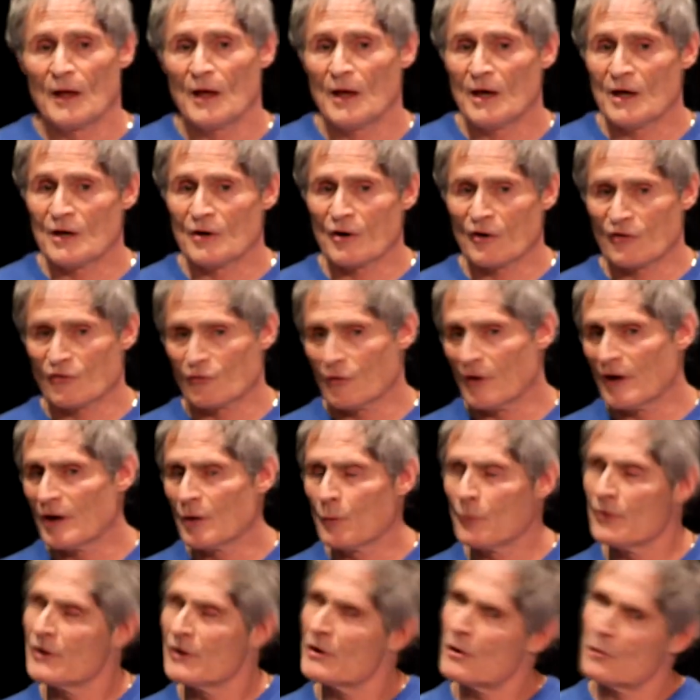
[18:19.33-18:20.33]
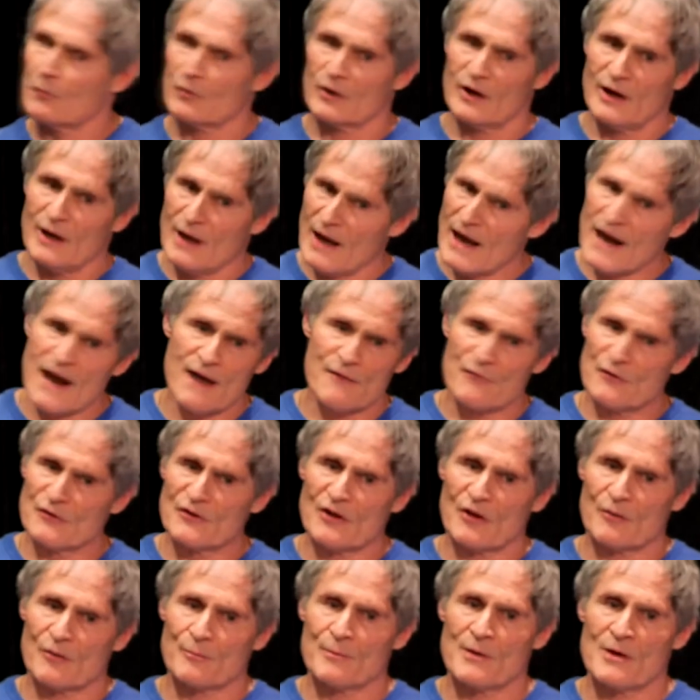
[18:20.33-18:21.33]
In Australia, we don't have the
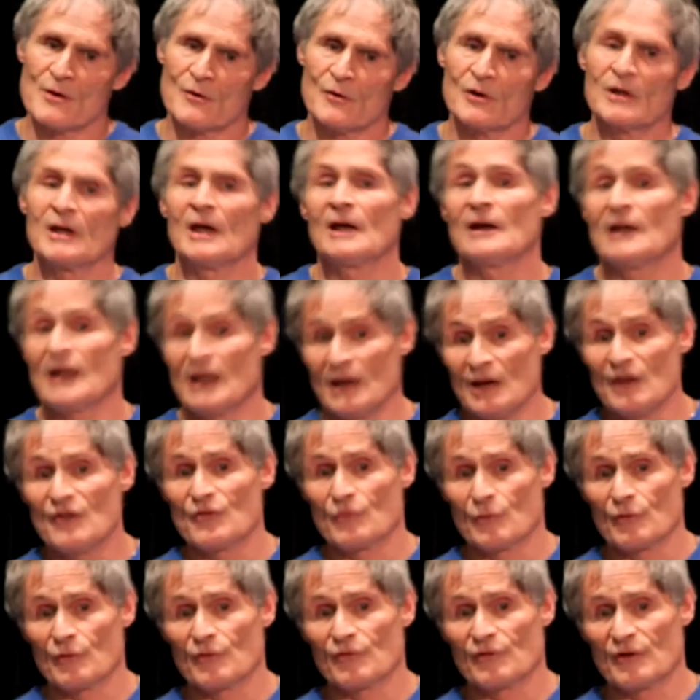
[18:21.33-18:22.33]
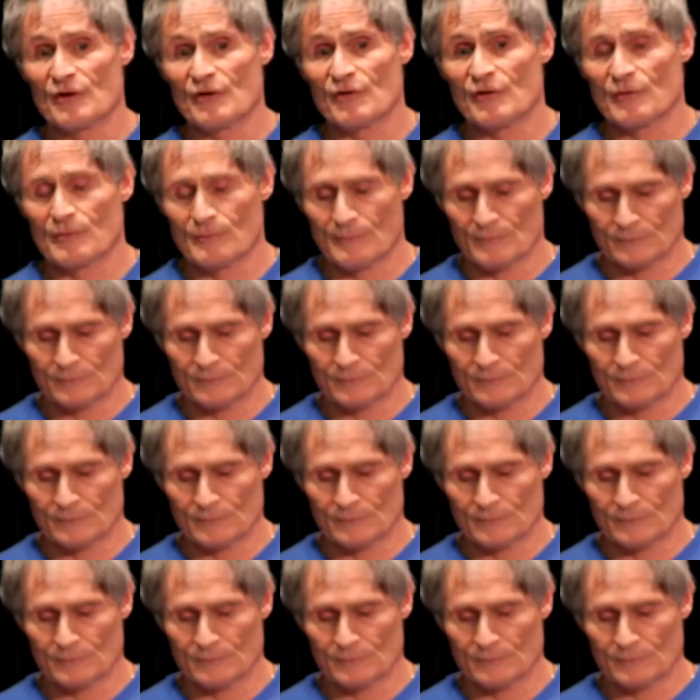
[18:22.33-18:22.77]
death penalty in any jurisdiction.